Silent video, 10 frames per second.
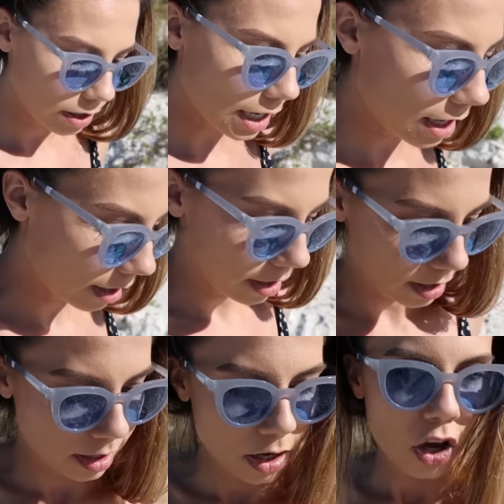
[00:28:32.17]
Okay.
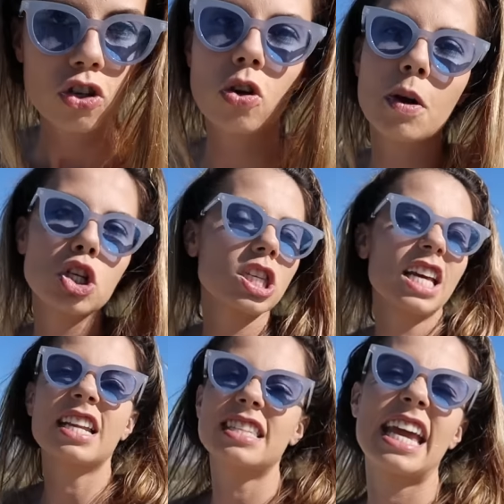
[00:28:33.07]
So we're just
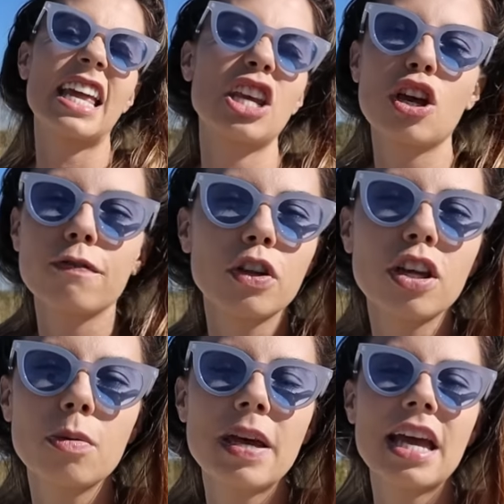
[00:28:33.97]
gonna tan here for a
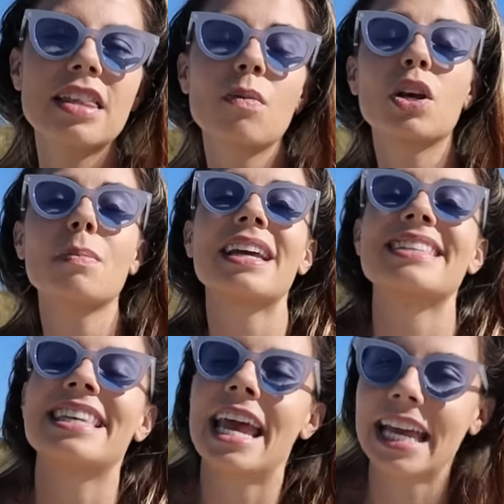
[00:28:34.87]
little bit, and then we're gonna make a
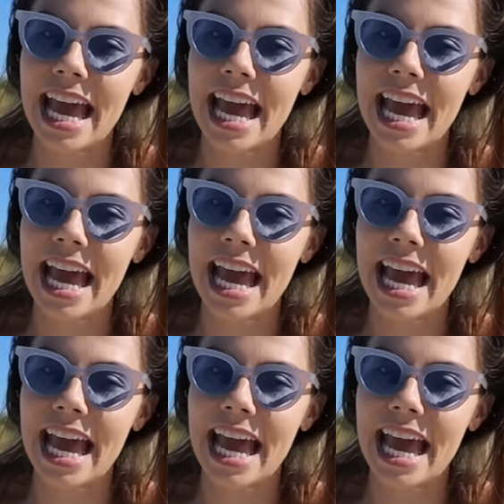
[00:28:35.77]
sand